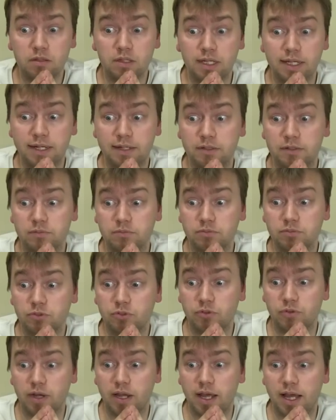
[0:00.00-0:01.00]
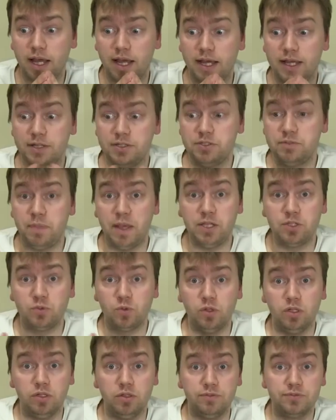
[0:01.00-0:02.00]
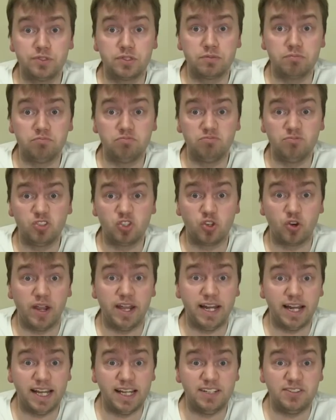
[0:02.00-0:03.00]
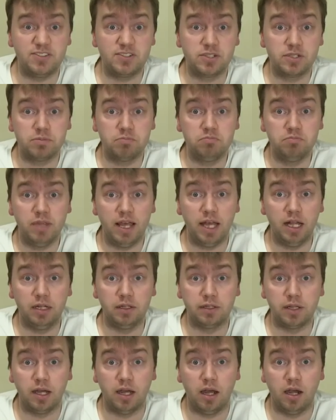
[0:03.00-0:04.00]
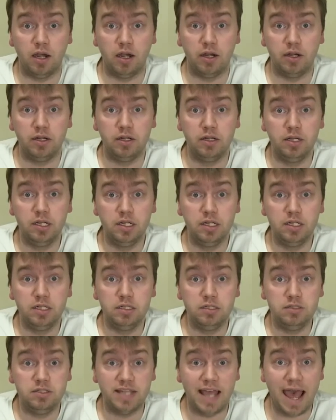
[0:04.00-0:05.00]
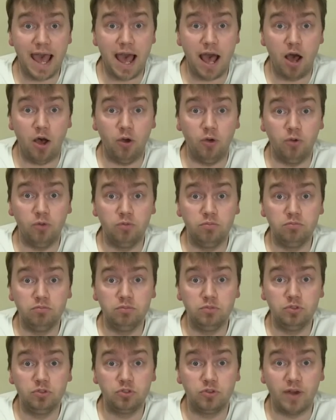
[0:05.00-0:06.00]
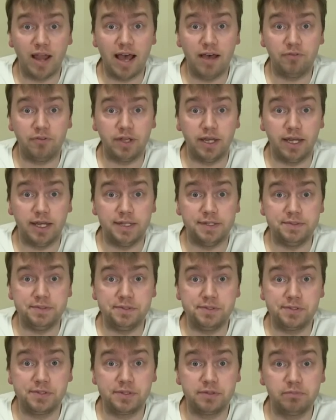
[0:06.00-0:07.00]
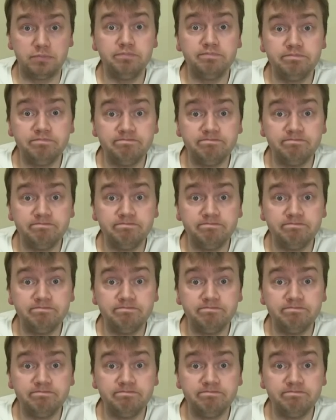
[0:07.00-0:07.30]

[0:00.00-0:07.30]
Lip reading: I don't know, Space Wolves, Grey Knights, Eldar, Tau, Grav Guns,